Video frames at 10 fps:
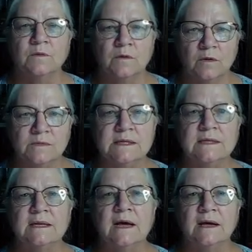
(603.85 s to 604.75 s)
closing
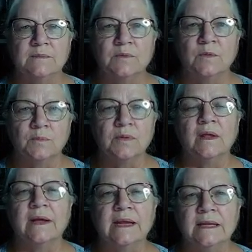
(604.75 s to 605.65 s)
it up or
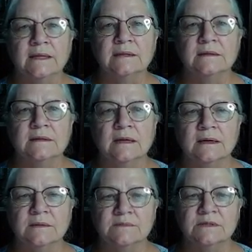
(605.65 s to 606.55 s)
plugging it,
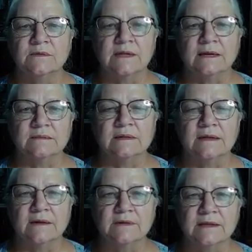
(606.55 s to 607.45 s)
so that
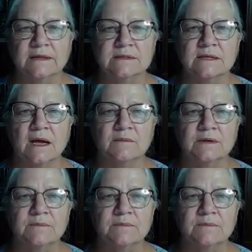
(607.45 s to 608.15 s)
everything stopped.